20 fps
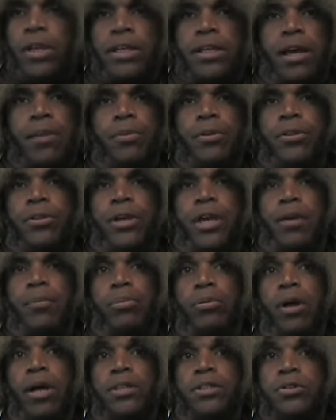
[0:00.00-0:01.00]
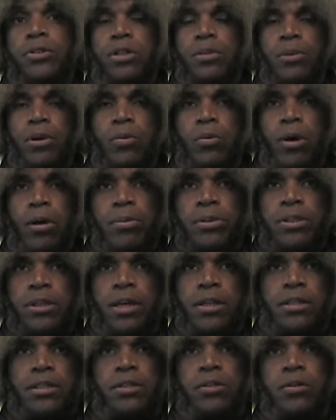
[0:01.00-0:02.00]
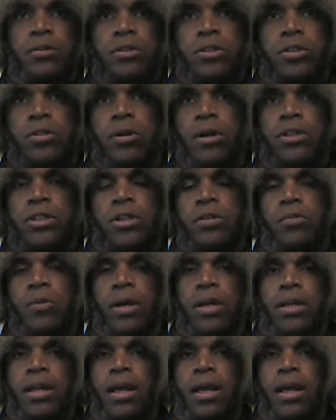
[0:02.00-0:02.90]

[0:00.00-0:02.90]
that type of thing. Plus, there's going to be a website that's under construction right